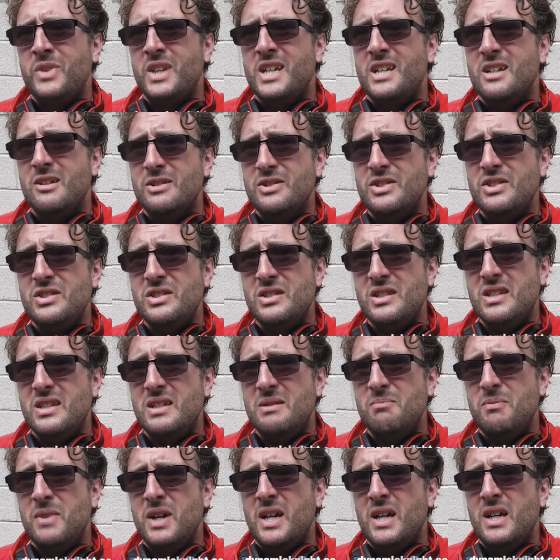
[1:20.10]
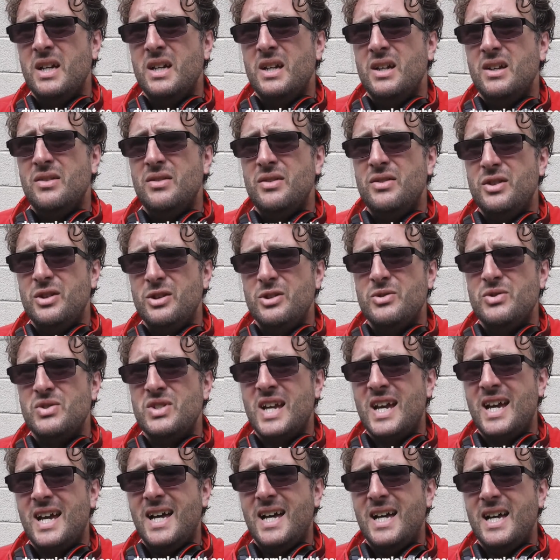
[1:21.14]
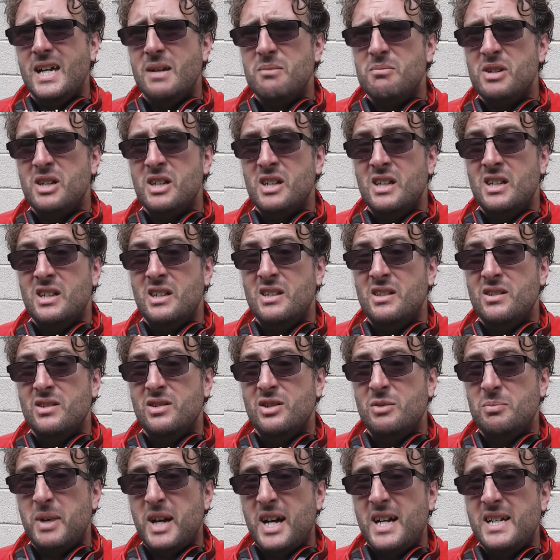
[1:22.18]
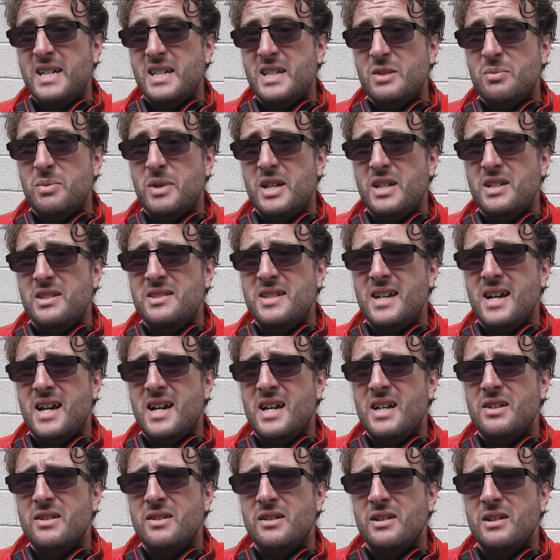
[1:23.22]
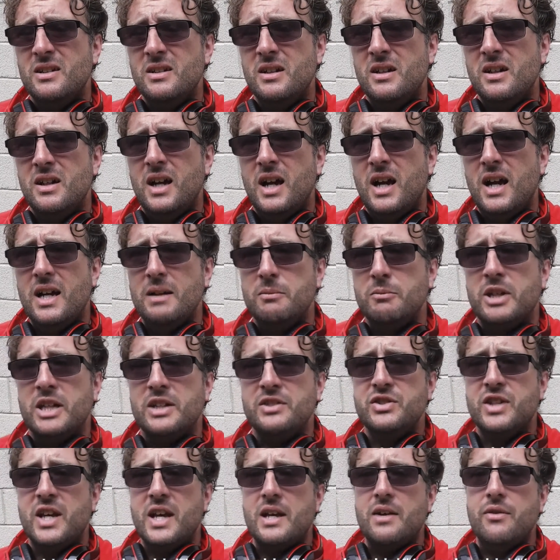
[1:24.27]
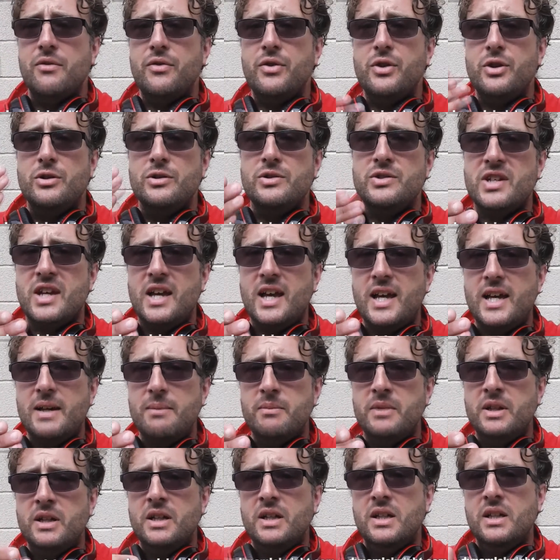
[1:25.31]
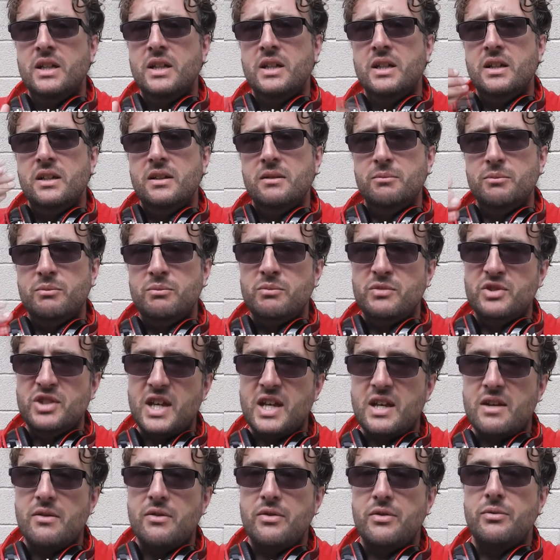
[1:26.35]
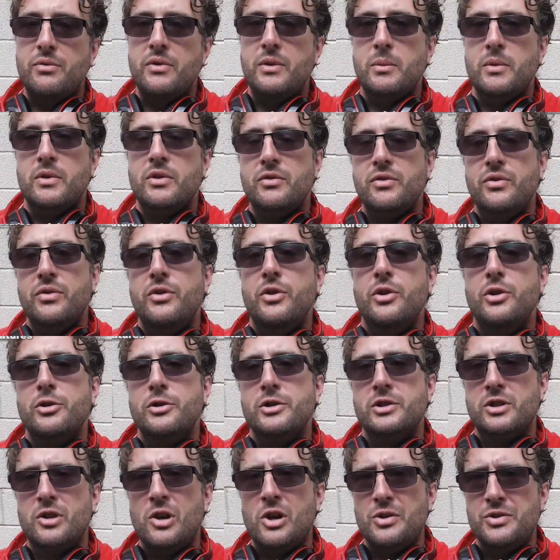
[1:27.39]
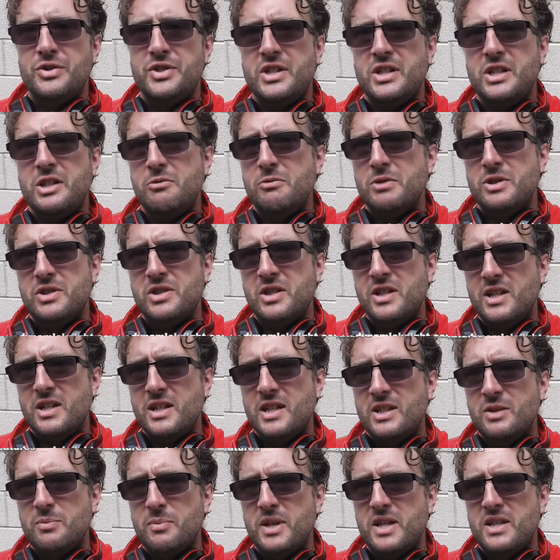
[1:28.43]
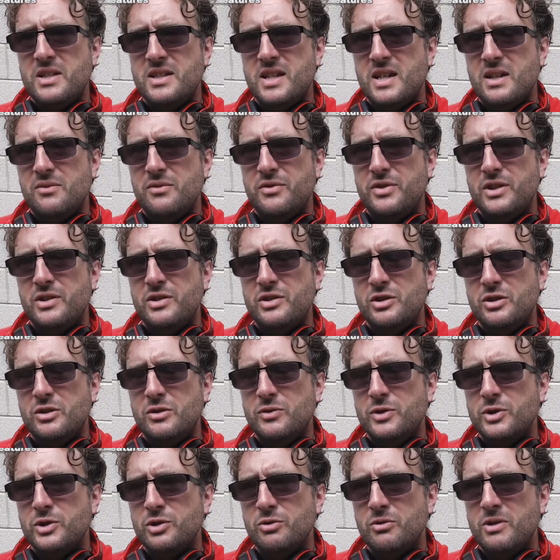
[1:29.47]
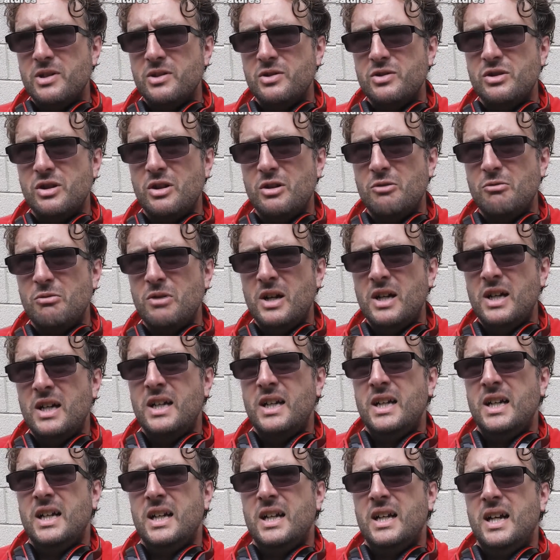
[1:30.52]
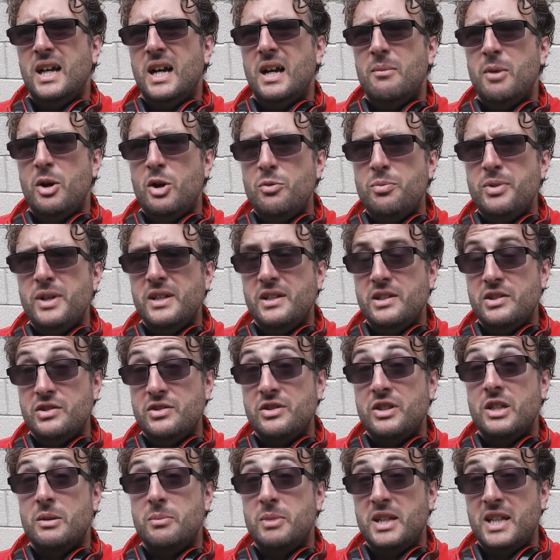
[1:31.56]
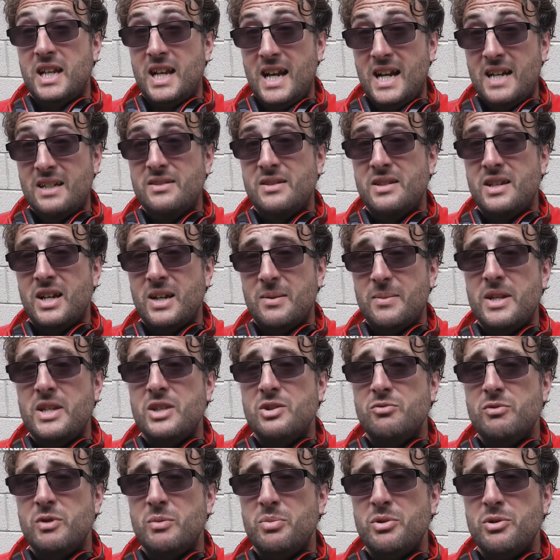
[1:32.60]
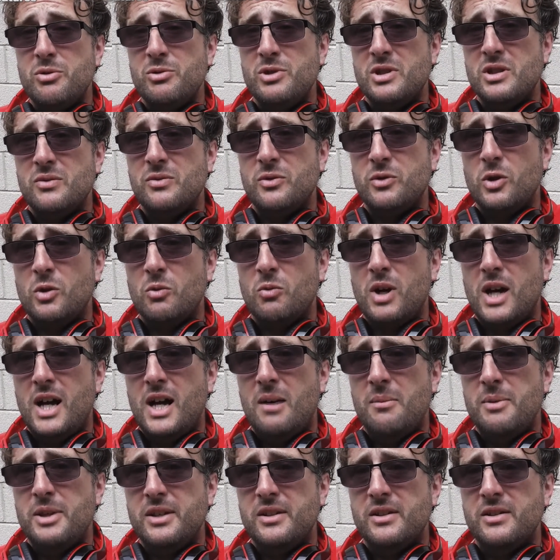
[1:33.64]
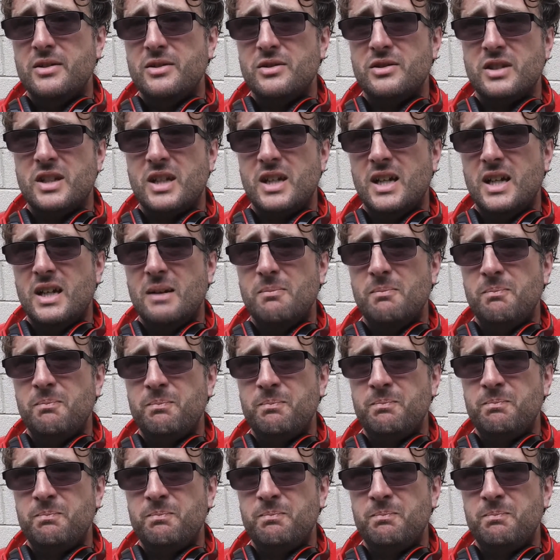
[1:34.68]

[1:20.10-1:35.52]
you know, this is the third time Spidey's being done, and when I say third time, say third continuity that's being done for the silver screen. So I'm hoping this is going to be the last time he's rebooted for a while because I